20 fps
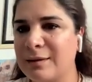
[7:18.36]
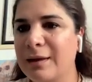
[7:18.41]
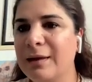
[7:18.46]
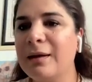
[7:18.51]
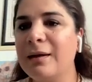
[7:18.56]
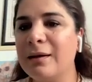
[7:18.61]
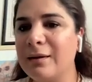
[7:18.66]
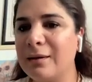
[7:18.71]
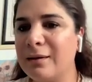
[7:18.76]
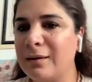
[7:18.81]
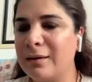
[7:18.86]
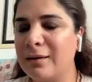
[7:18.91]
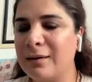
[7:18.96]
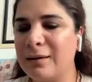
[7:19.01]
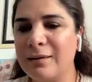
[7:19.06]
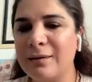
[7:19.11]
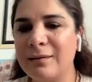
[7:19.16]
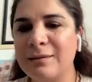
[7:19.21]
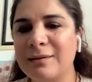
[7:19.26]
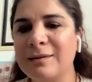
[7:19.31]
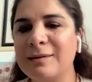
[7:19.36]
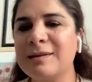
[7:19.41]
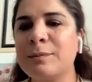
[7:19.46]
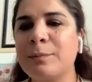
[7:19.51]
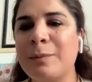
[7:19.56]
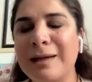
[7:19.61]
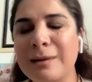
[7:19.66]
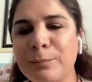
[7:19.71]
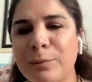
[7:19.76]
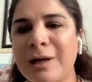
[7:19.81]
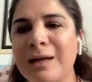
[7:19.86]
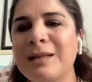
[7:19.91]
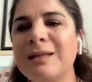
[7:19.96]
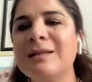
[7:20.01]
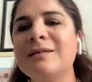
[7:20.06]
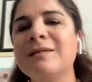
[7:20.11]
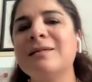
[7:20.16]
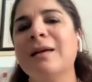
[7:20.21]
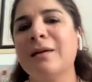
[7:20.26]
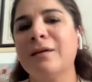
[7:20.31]
The
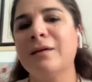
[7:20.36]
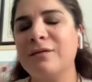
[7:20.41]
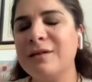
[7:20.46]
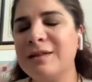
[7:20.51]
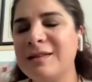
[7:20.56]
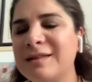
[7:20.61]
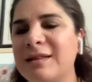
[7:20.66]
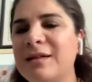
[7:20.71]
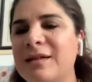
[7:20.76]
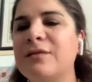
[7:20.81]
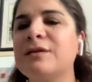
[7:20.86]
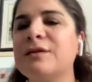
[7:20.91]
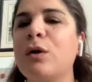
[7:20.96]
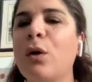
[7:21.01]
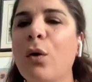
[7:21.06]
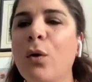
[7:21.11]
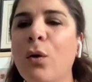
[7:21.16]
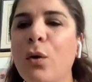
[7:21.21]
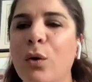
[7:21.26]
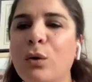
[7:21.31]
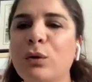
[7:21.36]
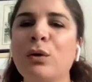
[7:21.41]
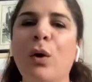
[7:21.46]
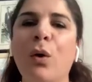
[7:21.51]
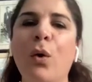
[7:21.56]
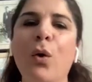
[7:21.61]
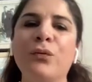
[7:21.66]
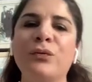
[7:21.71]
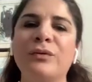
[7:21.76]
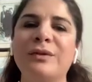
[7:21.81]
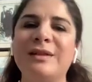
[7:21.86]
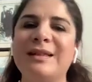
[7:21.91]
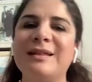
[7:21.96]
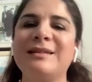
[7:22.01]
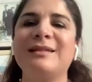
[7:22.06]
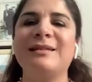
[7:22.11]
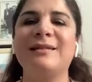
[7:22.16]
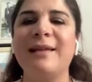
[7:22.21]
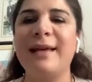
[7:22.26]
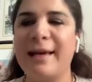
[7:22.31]
SmartPilot receives all of
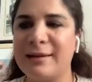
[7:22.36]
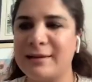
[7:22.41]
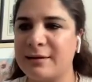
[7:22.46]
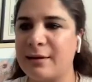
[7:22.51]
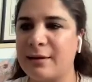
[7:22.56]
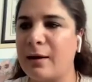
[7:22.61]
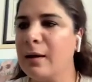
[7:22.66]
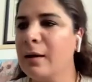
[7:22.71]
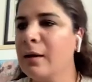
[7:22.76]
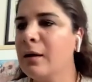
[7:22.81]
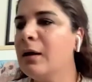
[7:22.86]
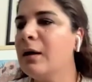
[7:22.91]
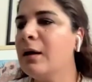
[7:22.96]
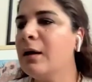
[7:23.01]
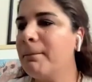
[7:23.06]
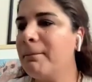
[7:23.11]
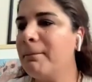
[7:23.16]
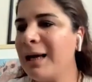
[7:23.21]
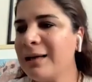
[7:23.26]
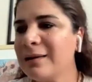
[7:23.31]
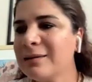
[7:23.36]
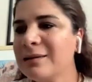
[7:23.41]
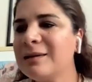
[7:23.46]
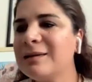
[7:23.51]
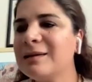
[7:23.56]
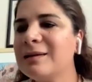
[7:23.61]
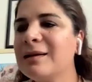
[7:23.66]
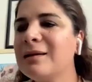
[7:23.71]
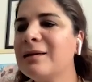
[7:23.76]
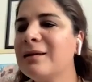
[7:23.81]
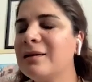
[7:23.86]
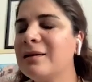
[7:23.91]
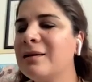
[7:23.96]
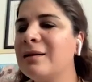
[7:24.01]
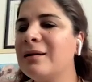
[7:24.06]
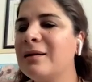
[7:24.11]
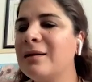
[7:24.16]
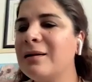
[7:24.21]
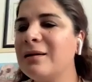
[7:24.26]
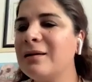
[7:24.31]
these data. Mainly,
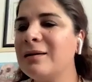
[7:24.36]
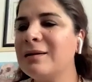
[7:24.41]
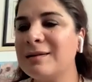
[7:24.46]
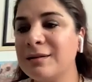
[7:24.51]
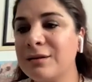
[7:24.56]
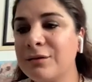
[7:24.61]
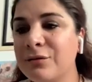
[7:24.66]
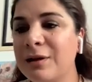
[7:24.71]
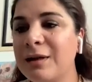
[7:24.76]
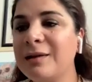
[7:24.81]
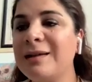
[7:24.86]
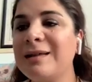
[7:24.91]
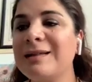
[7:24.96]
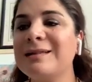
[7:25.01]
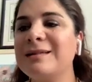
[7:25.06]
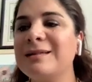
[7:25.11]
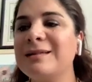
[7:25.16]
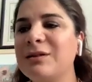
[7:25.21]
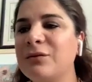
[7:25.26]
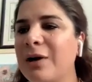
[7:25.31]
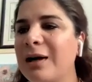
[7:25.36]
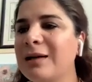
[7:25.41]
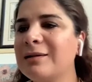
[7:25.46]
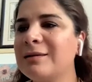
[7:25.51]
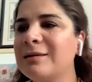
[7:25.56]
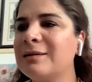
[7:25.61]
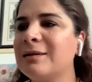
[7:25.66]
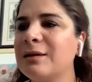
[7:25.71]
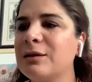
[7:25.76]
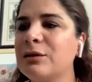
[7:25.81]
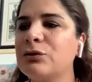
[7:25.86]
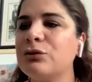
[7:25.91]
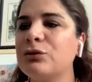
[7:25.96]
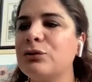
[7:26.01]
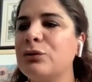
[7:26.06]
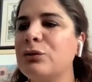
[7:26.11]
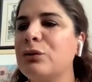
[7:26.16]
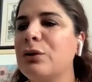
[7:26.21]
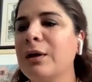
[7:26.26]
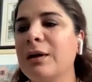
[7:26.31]
the screen is divided
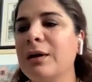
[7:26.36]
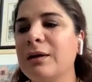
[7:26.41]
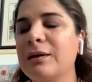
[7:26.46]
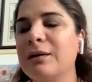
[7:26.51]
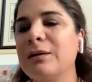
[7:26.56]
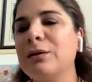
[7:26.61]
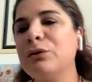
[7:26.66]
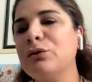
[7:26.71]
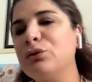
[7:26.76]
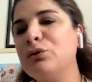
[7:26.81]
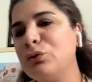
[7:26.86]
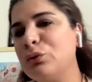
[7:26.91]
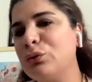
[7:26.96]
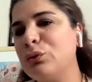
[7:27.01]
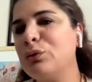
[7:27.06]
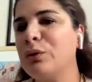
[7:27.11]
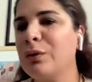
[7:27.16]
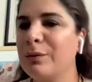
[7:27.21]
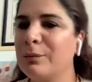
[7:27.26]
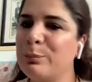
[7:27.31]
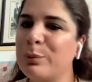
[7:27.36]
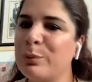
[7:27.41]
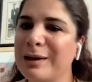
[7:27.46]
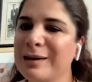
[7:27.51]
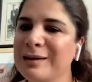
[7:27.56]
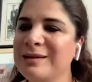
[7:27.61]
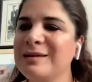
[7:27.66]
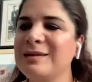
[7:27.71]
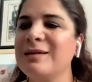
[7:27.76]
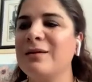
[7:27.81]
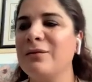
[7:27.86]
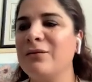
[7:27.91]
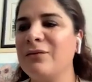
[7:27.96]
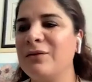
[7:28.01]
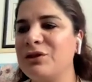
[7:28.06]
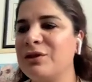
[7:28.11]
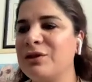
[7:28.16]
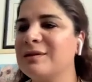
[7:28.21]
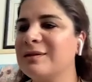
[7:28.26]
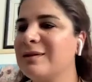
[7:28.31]
into two parts, which
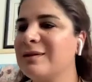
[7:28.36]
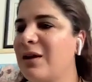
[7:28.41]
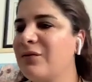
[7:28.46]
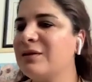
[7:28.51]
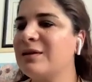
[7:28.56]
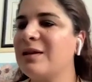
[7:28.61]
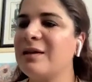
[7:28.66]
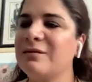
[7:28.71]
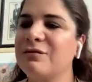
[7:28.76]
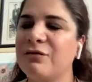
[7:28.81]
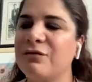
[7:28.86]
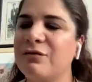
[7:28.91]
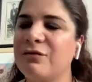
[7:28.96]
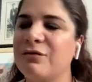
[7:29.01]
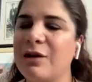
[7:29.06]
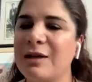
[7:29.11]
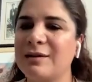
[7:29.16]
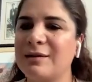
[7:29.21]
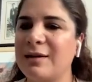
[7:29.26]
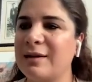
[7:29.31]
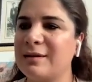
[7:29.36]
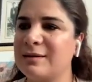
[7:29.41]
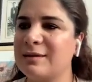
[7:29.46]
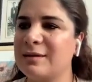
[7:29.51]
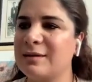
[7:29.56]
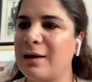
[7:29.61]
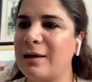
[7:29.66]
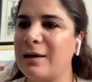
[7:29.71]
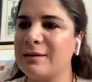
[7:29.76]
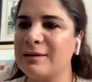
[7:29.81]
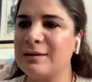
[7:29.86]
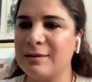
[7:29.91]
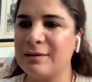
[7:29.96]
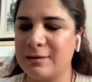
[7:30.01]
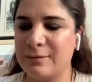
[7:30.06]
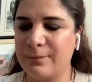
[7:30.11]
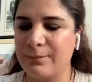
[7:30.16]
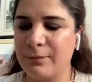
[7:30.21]
is left and right-hand sides.